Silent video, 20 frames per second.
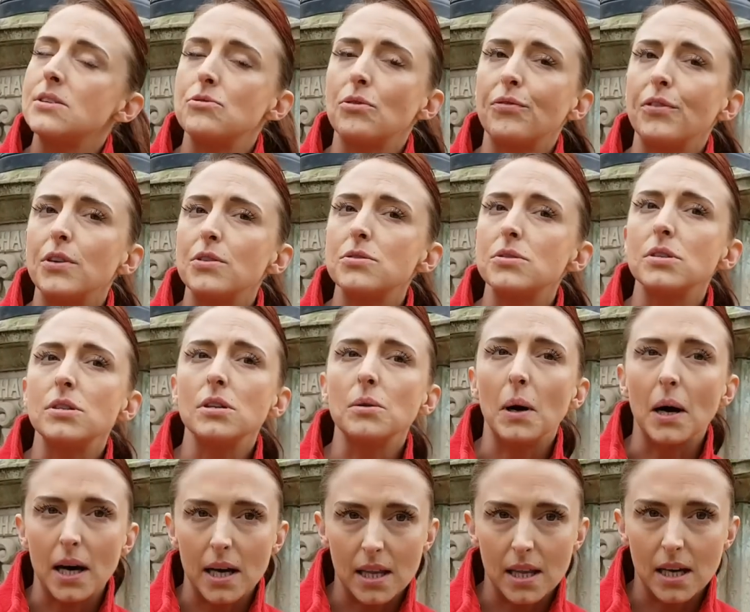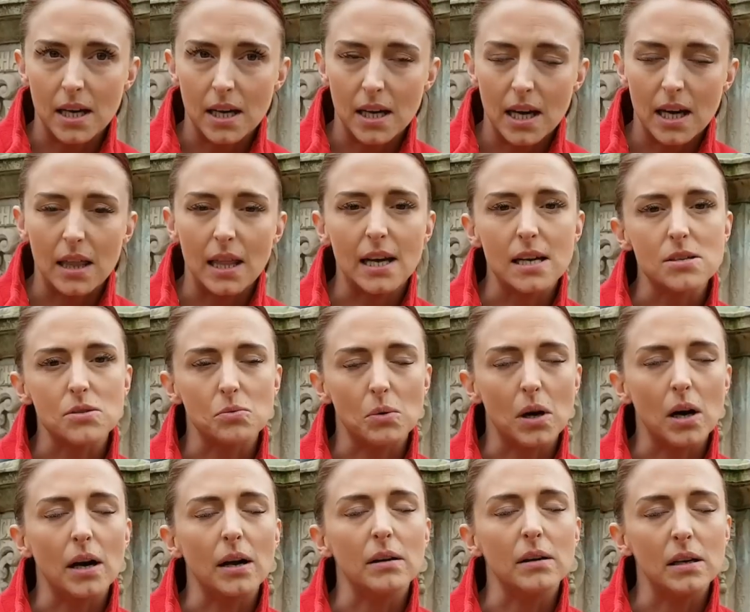He's refused to do either, and that's
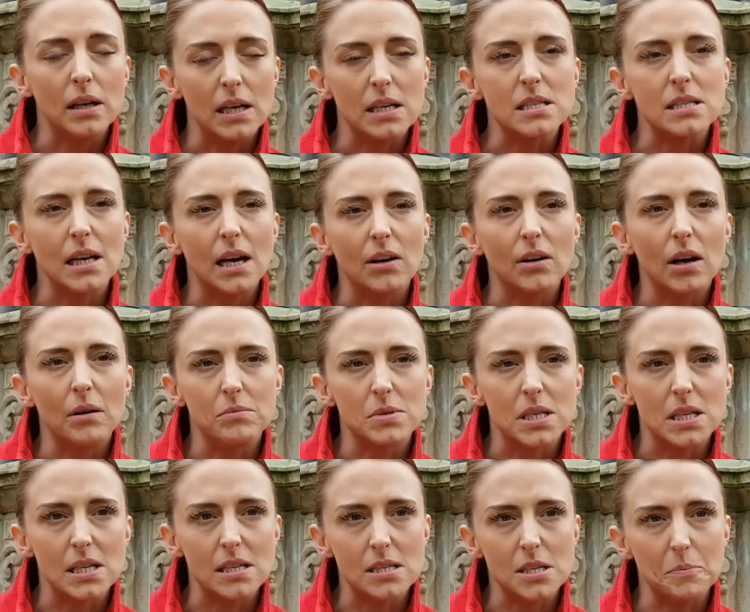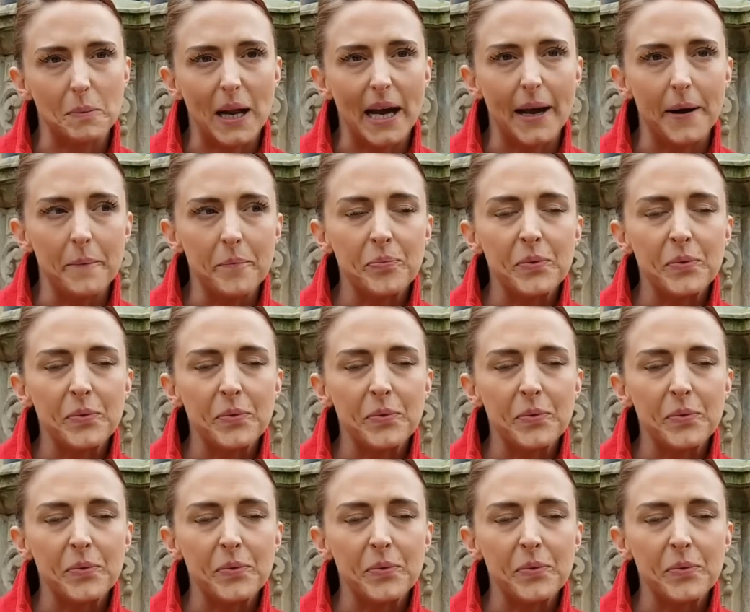why it's now come to this split.